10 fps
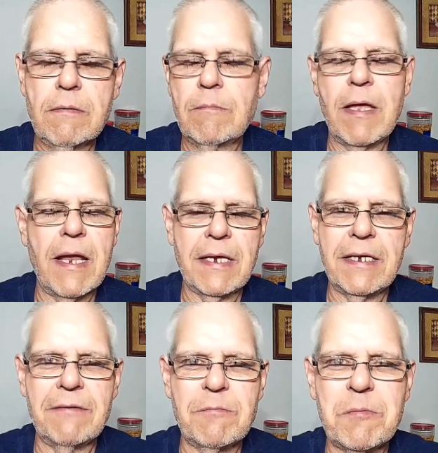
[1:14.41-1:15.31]
Man, I
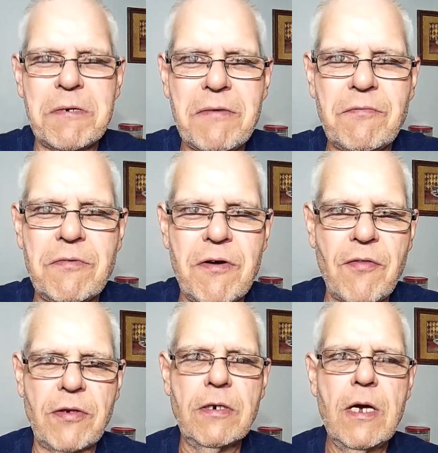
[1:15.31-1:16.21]
can't remember that for
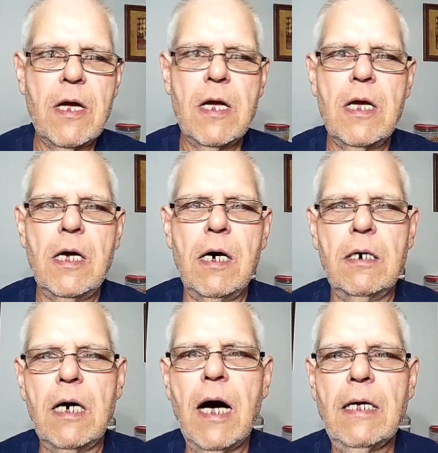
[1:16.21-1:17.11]
nothing.
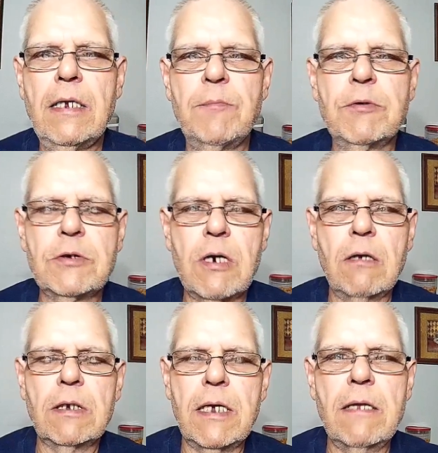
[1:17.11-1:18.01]
It puts it all
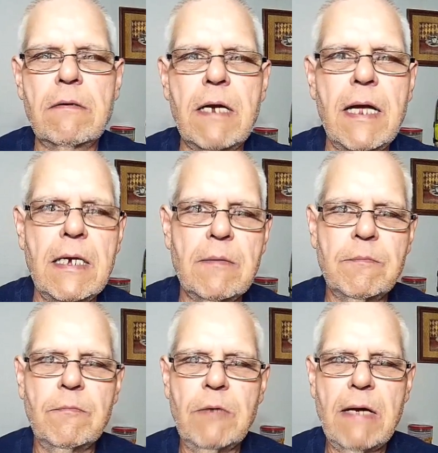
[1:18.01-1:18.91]
together, and I end up
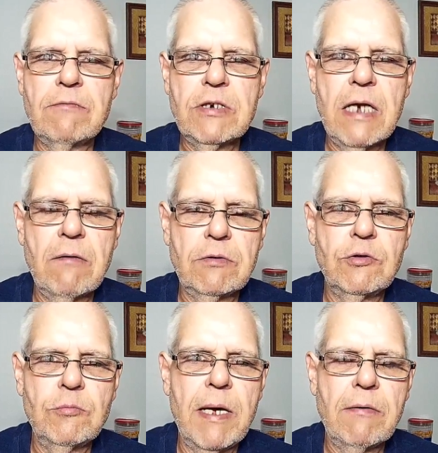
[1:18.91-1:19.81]
averaging out with 2
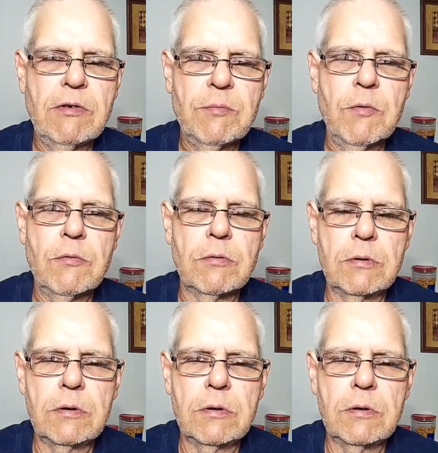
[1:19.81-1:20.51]
batteries per